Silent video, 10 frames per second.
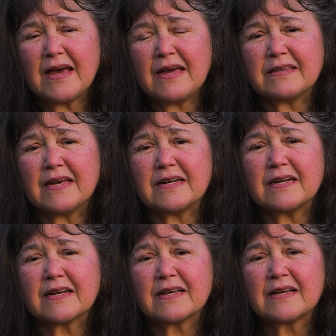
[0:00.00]
And
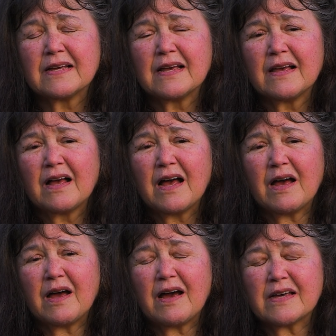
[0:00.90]
then
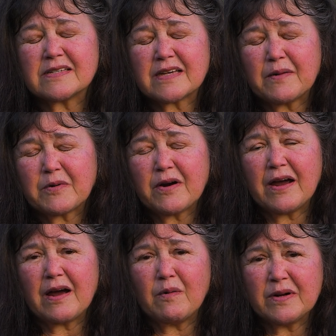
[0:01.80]
I, I kept
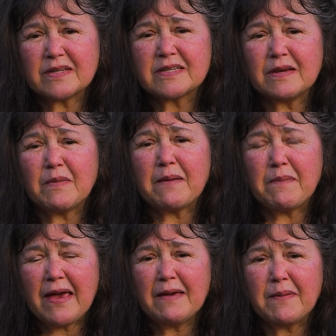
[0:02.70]
crying, I want to see my
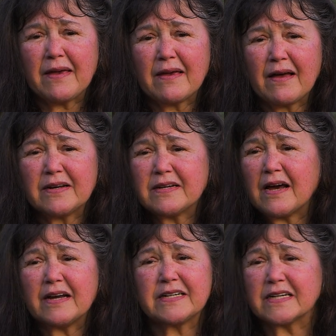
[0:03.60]
baby. I,
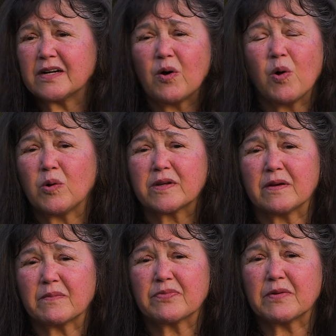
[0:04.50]
I didn't hold
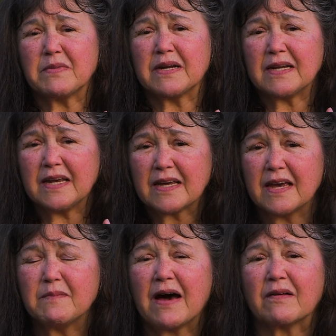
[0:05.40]
him. The minute he
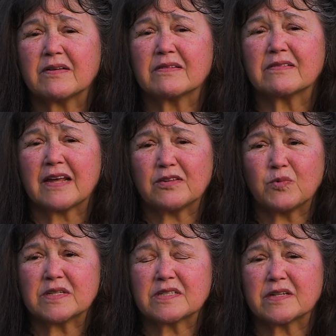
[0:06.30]
came out, they
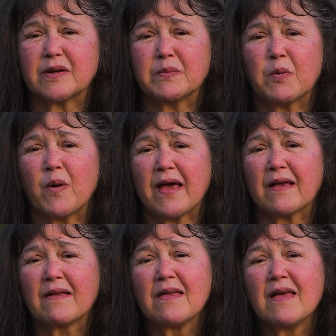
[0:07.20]
whisked him
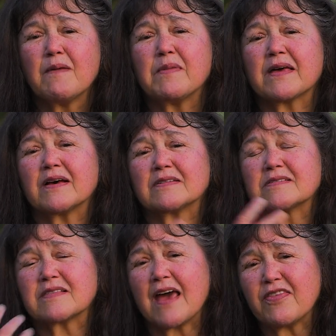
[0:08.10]
away
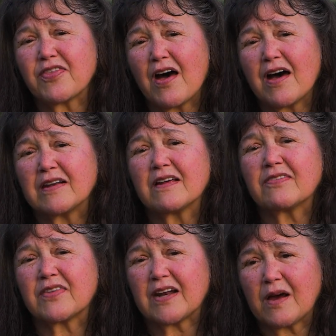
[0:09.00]
because they thought
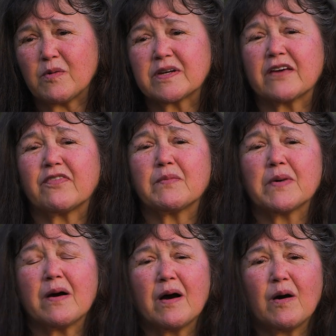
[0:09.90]
that I would give him
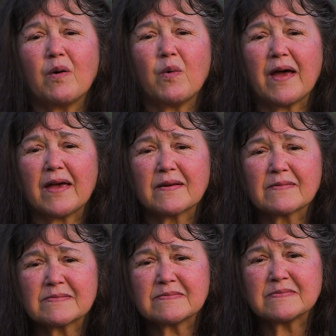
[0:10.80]
away.
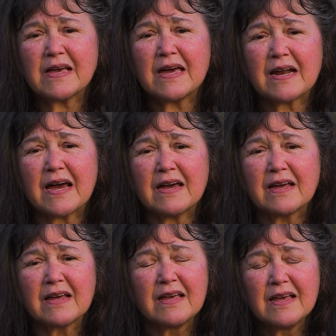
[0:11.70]
And I,
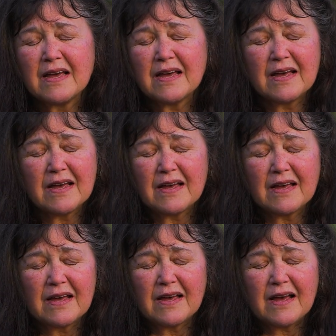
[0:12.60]

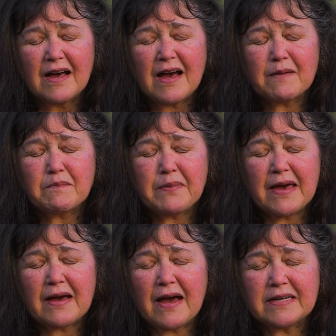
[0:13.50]
I, be,
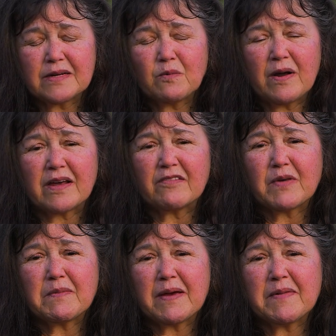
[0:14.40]
I didn't want to give
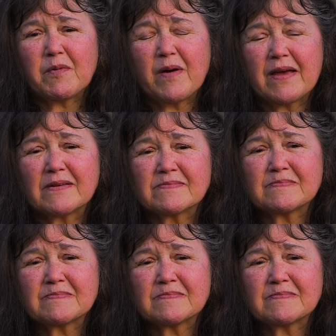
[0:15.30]
my baby away.